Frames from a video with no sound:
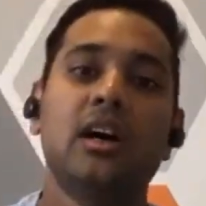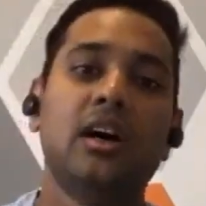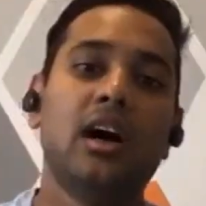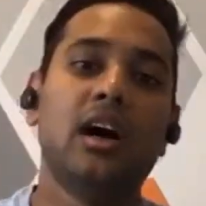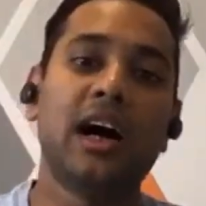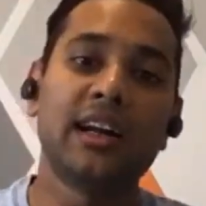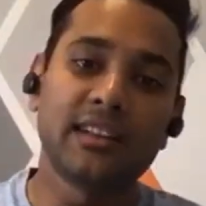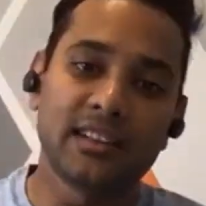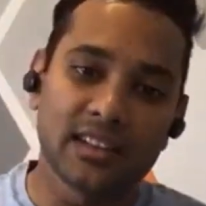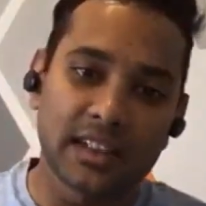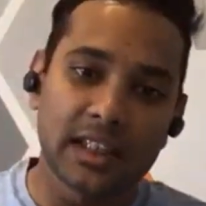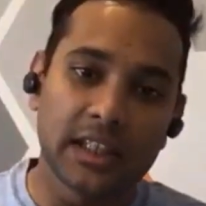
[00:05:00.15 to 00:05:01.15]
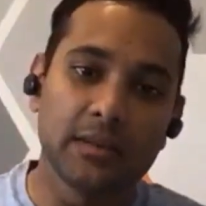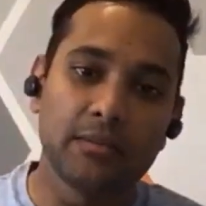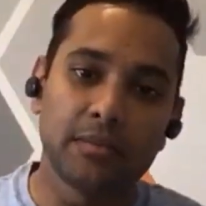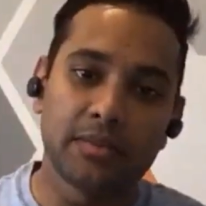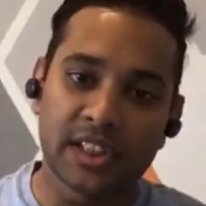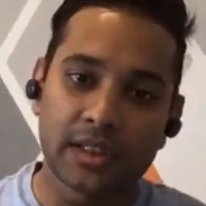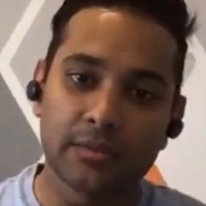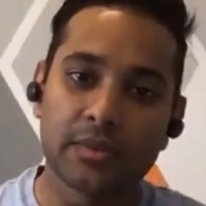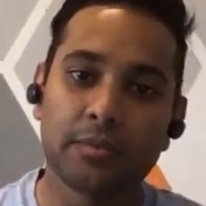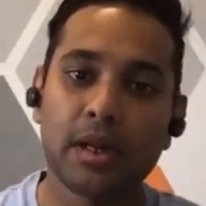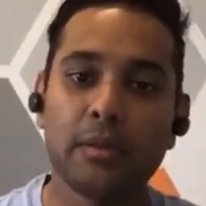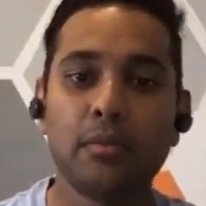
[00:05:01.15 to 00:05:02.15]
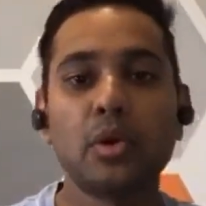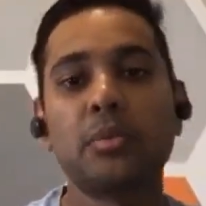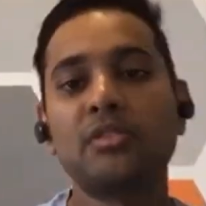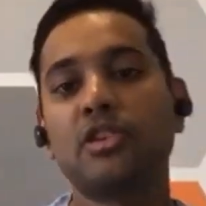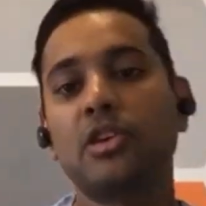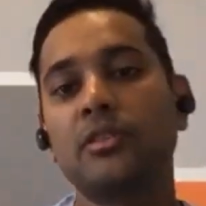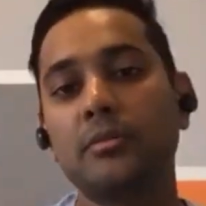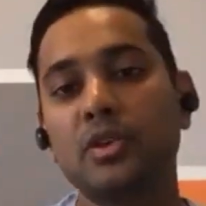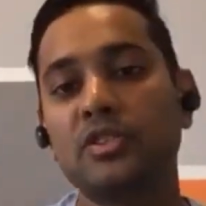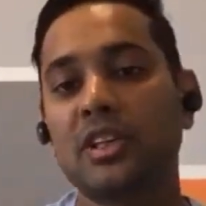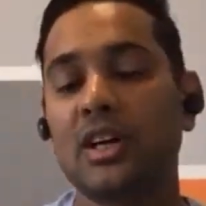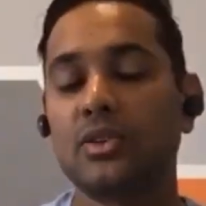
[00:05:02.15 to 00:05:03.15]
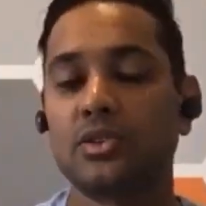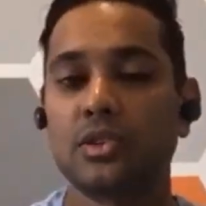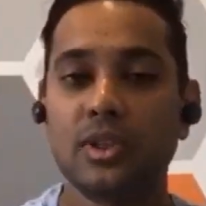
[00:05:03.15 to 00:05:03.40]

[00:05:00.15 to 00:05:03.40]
hired the team, set up the playbook before we moved out.